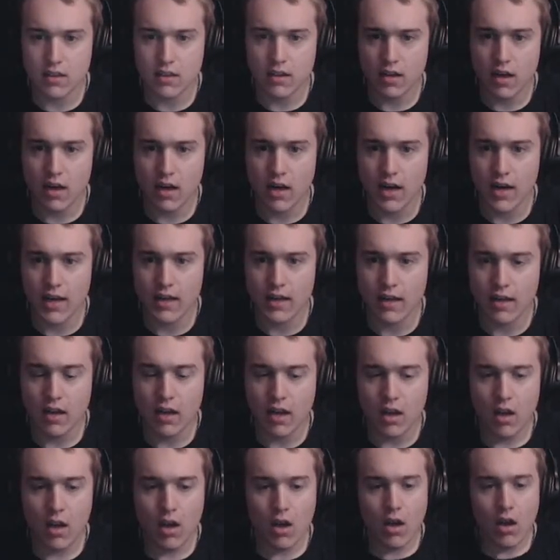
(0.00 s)
Alright.
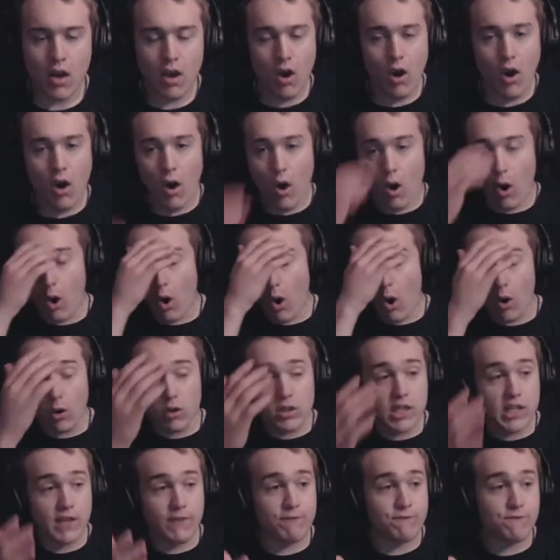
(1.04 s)

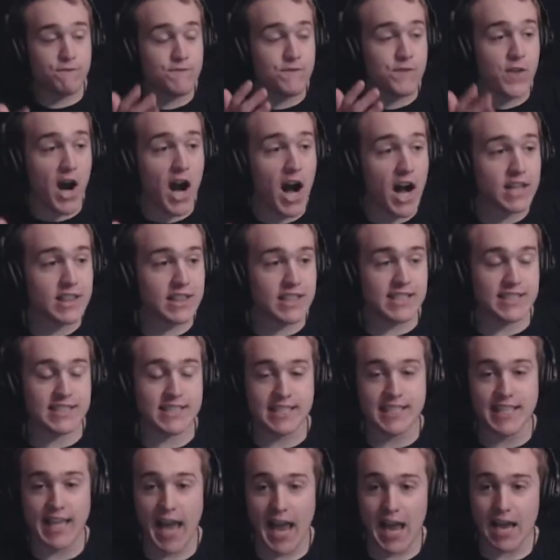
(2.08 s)
Holy fuck? This
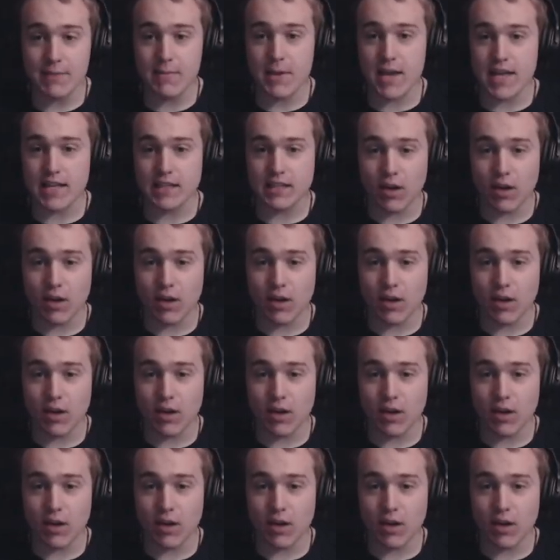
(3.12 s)
game is